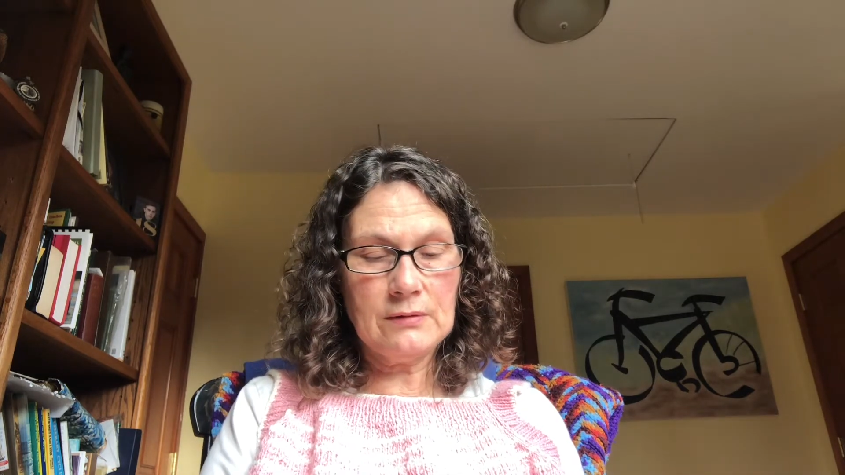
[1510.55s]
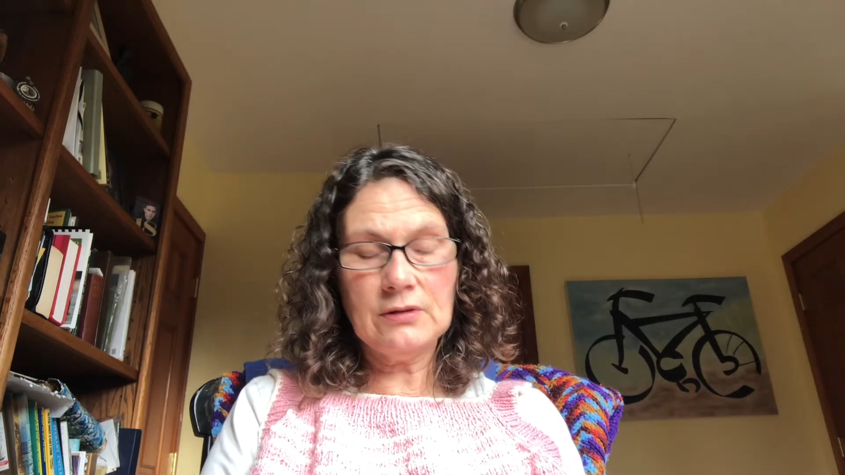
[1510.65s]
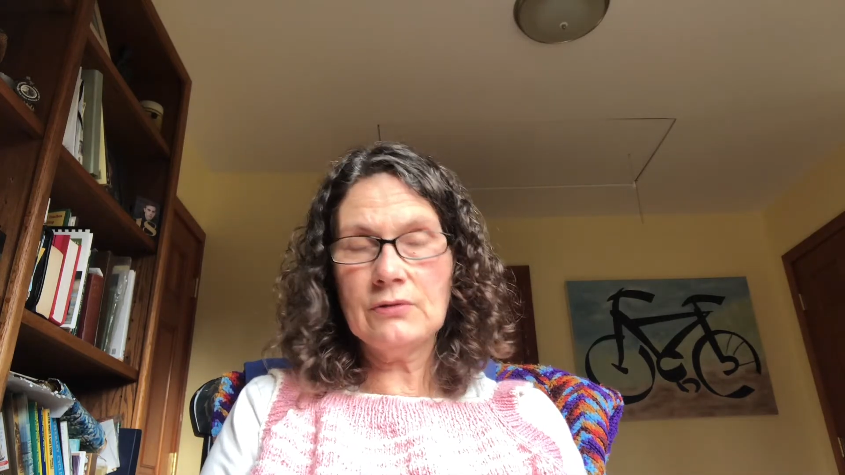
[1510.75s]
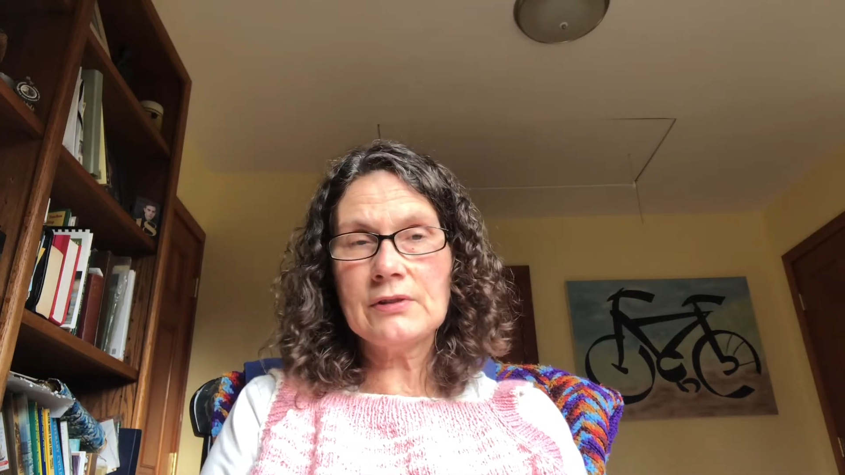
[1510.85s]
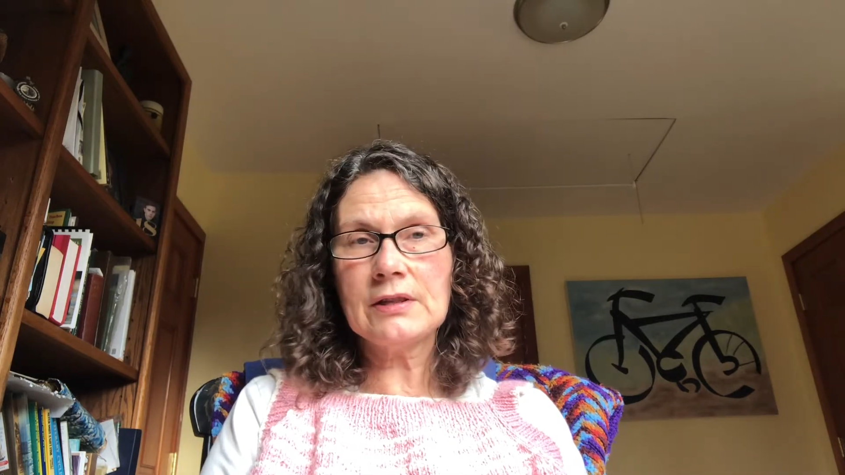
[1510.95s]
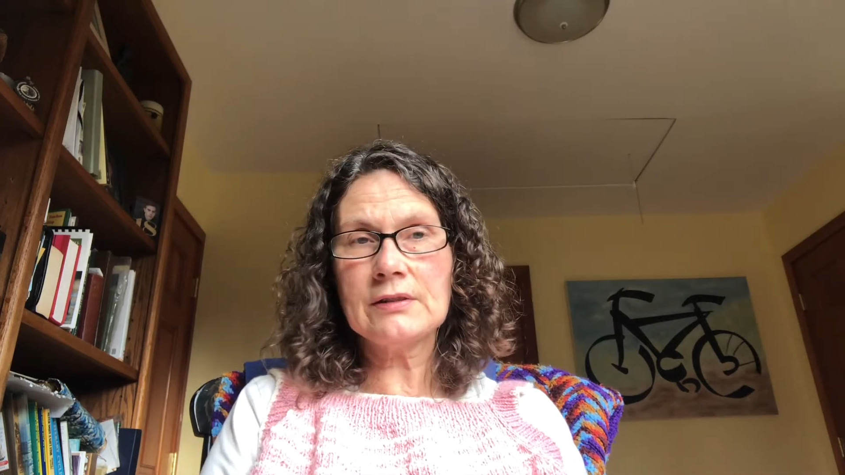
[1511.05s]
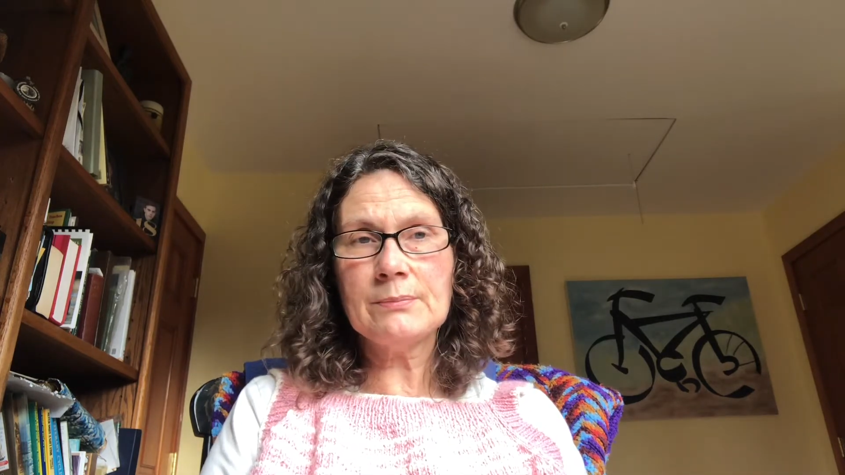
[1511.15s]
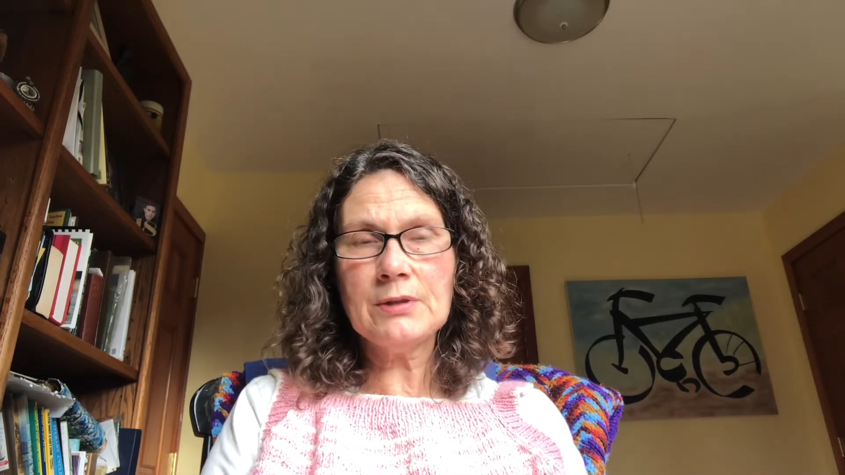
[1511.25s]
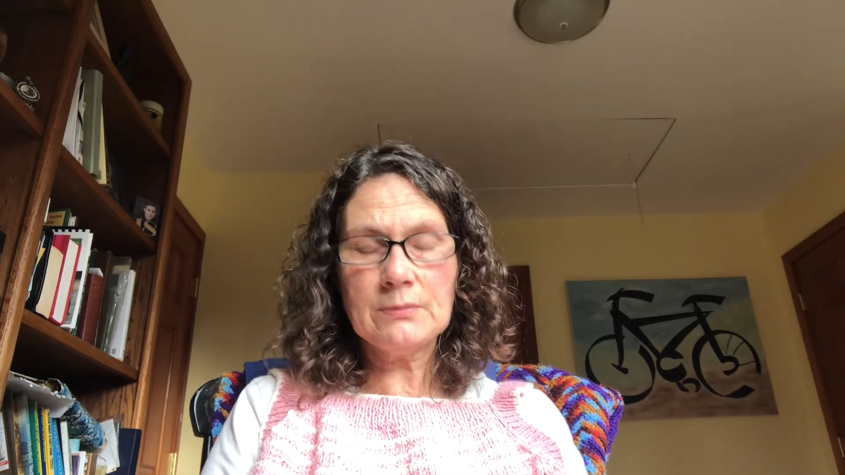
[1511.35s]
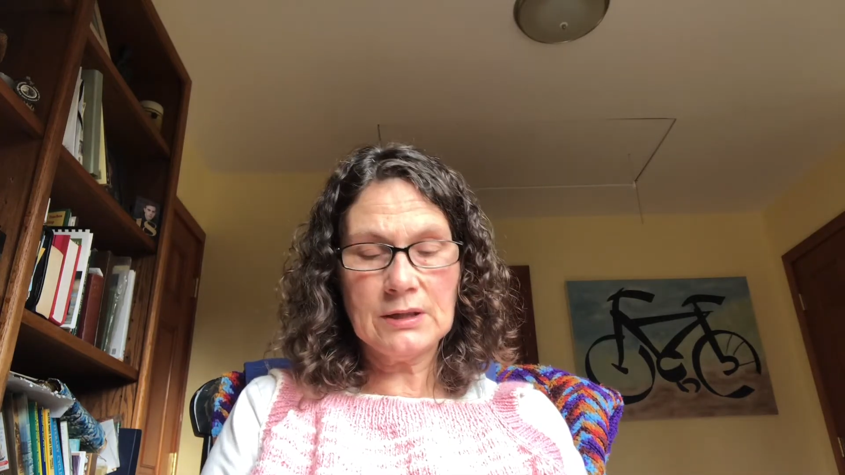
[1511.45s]
using as a
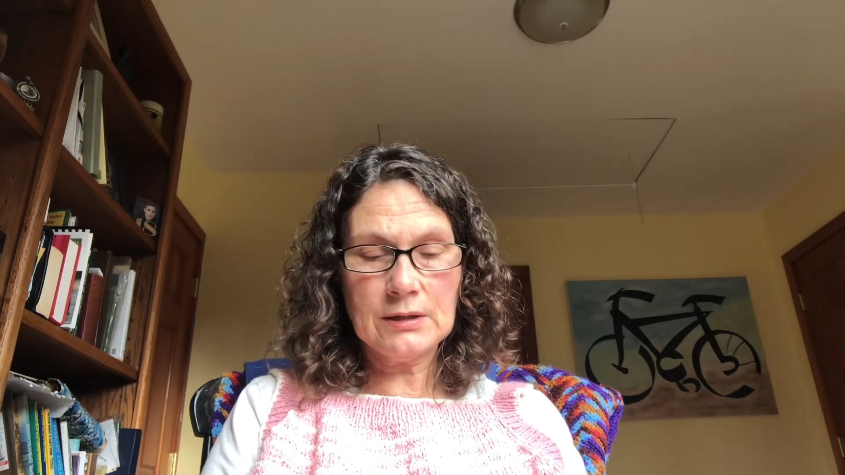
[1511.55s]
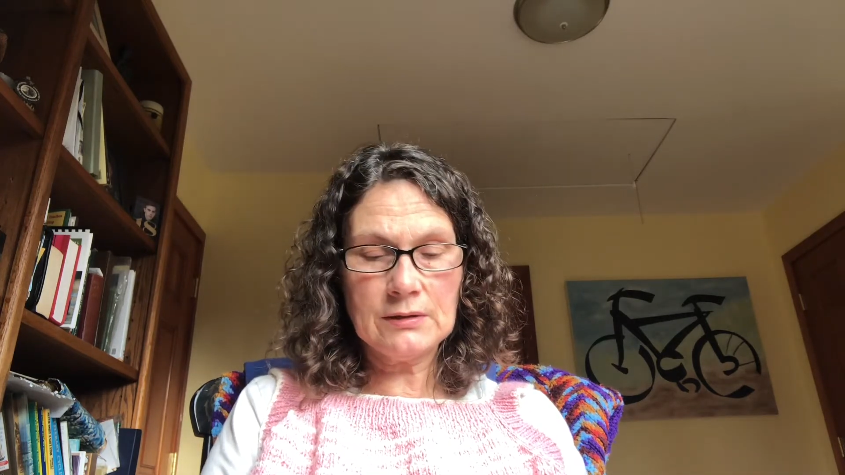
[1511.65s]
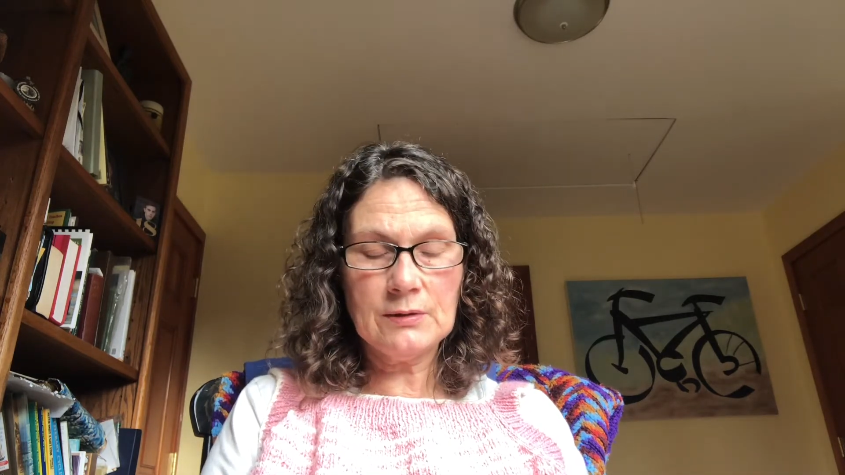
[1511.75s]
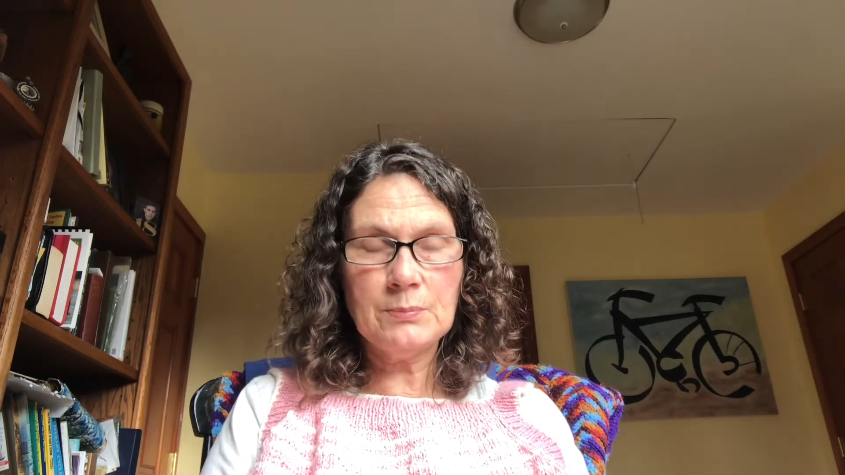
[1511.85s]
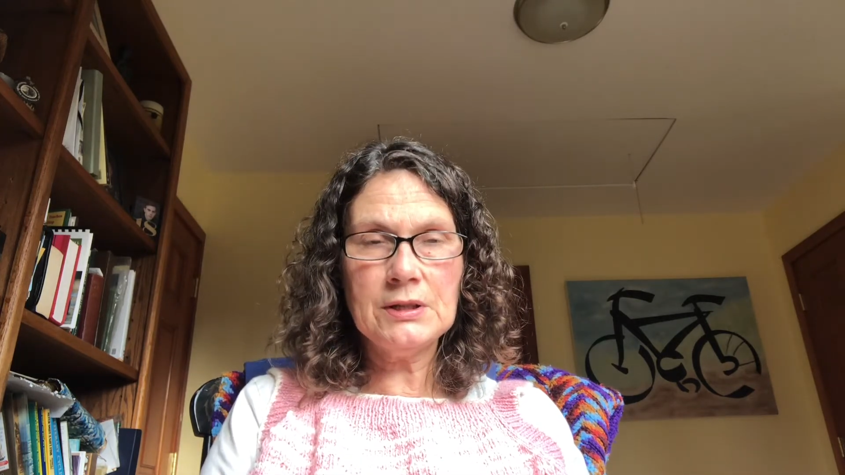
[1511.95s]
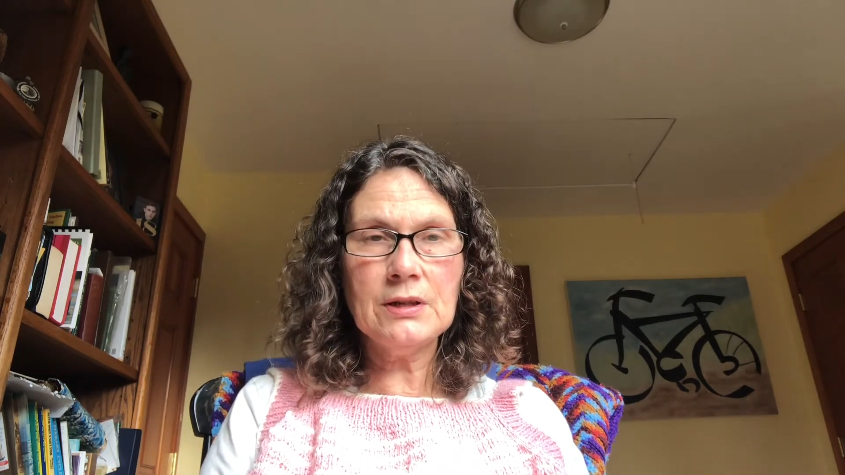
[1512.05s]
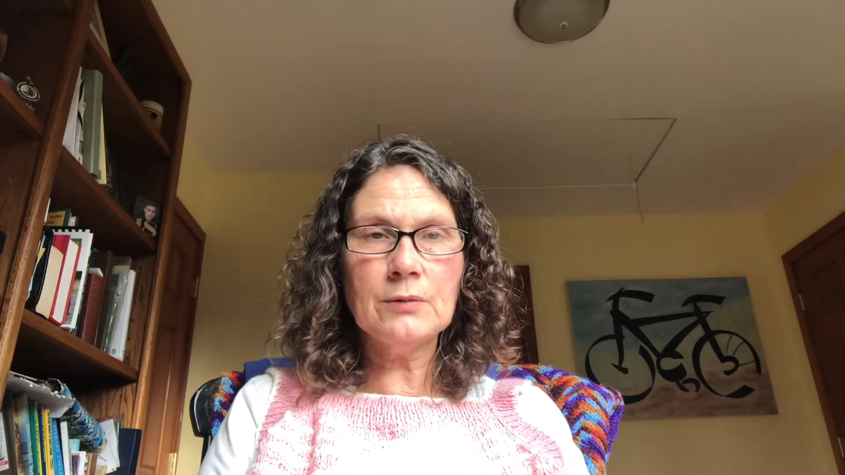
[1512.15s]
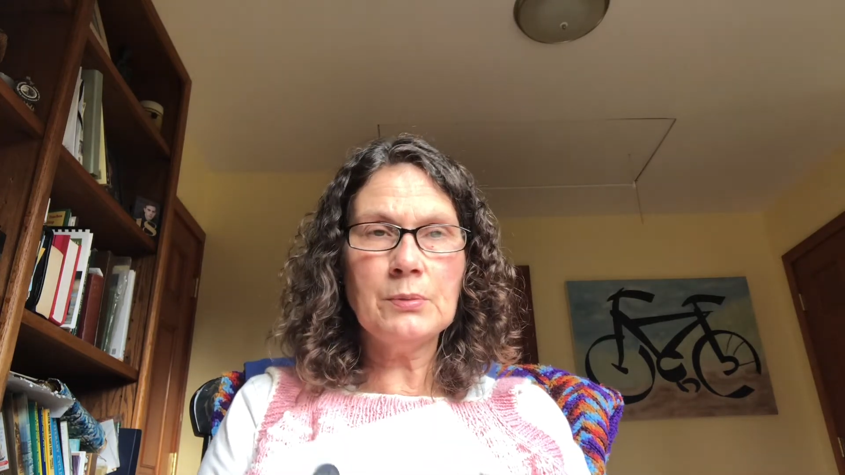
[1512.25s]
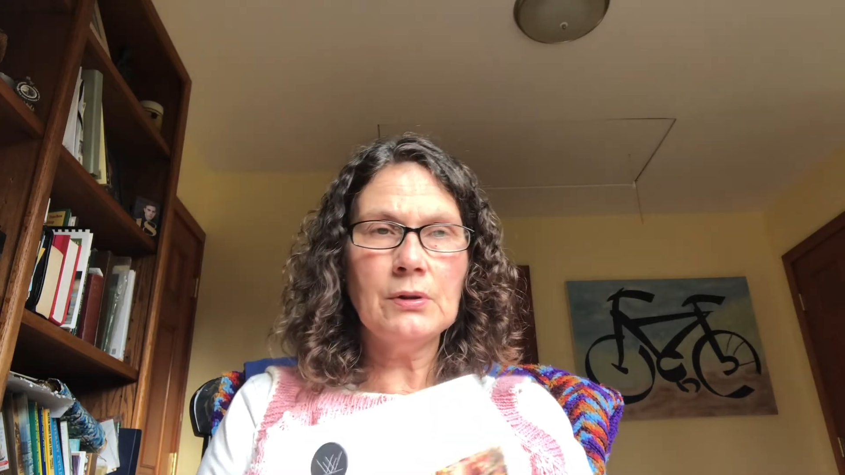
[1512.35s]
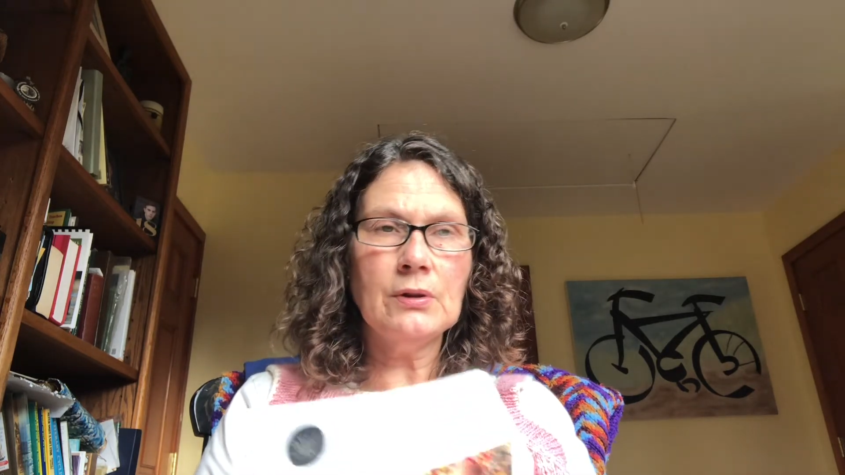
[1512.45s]
bookmark, the Pierre
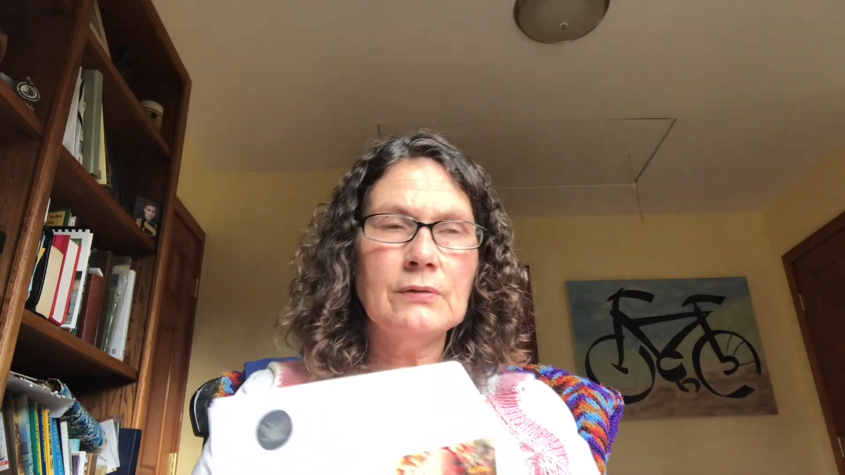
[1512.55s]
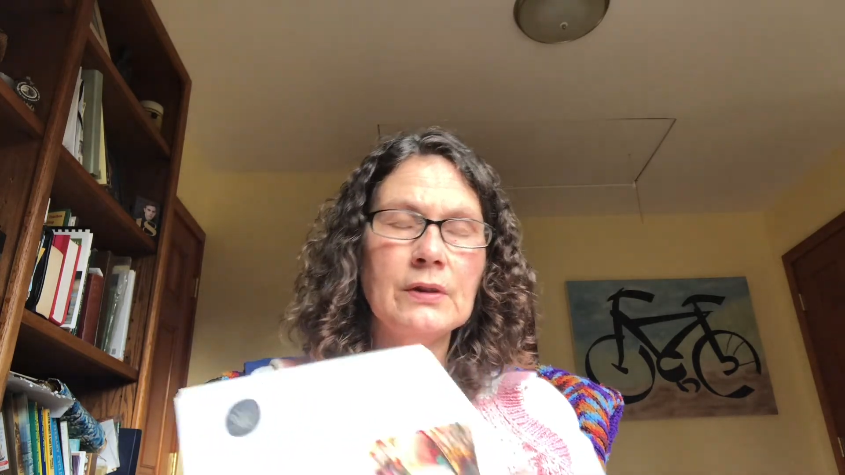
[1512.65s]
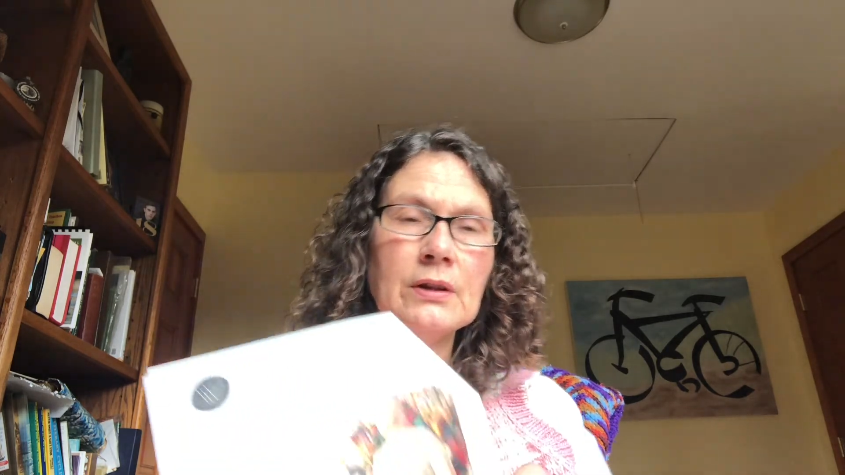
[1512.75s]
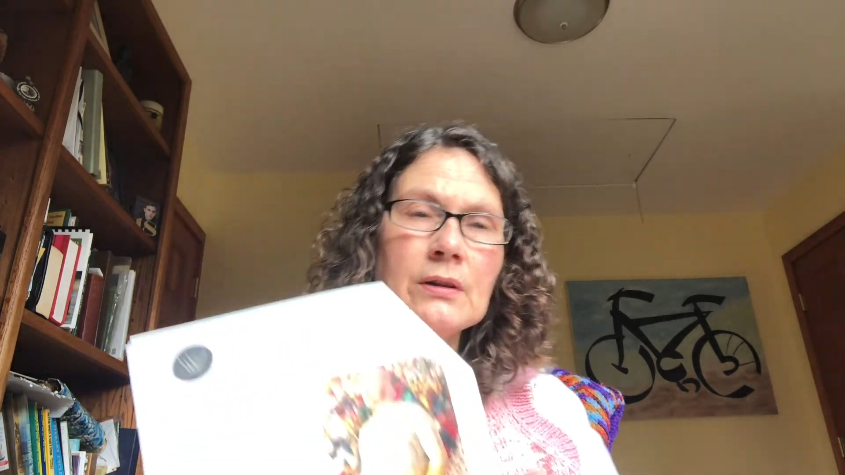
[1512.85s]
pullover